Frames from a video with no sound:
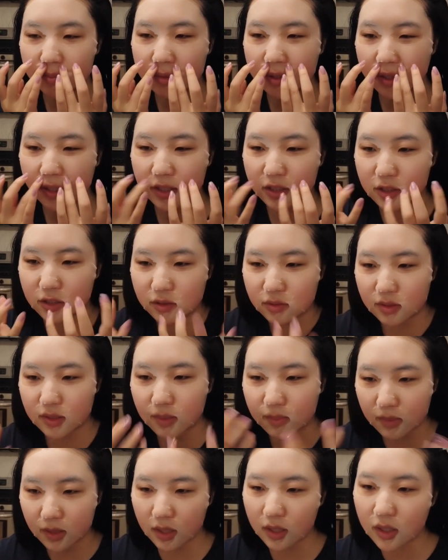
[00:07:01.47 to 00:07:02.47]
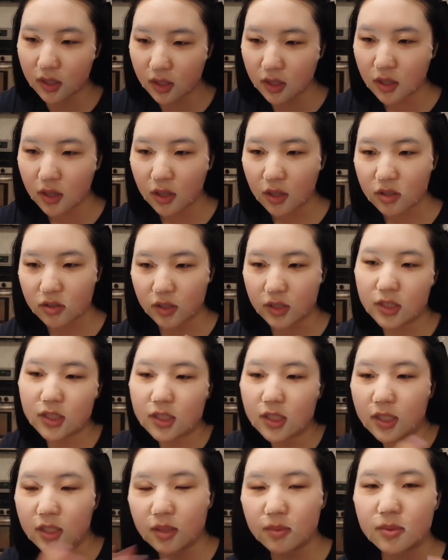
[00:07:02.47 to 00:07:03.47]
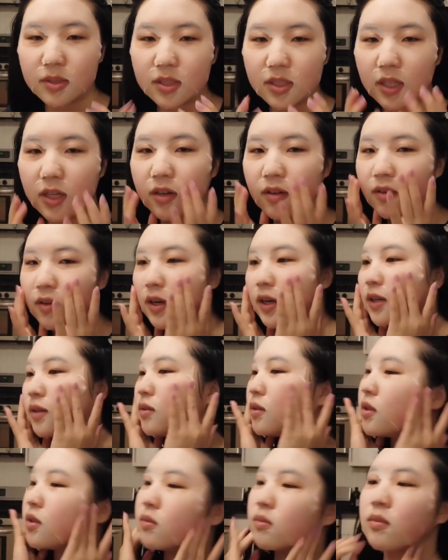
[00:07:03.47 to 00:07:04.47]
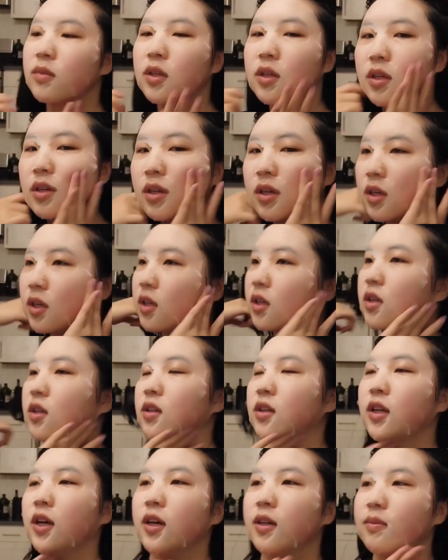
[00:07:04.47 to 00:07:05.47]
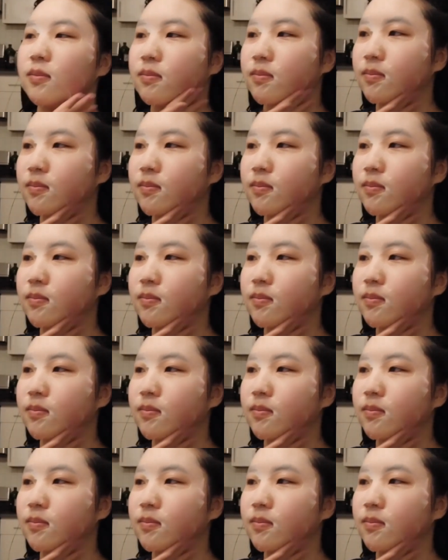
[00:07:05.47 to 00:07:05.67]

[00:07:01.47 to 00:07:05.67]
to like do something, so I just end up sitting around, and yeah.